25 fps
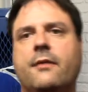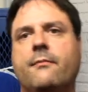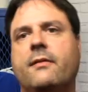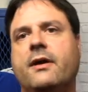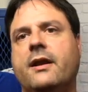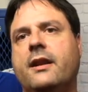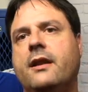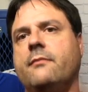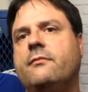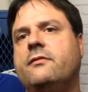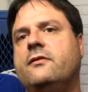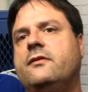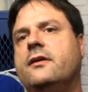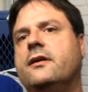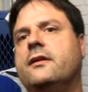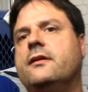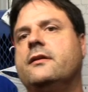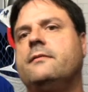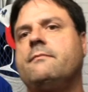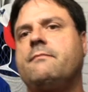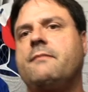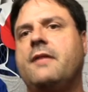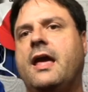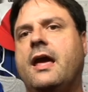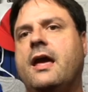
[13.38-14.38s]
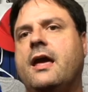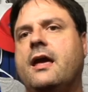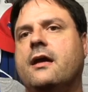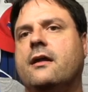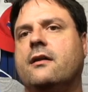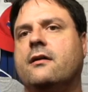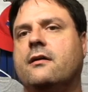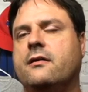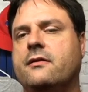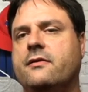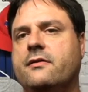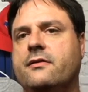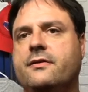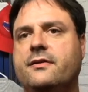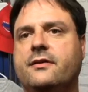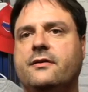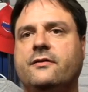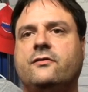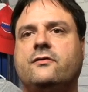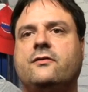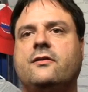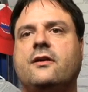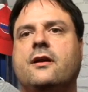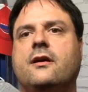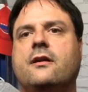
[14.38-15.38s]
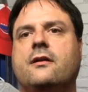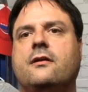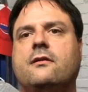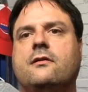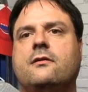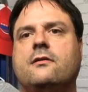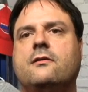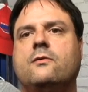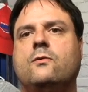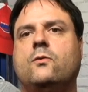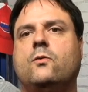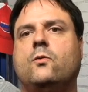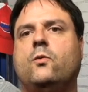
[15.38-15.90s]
my name's Dylan, and on this channel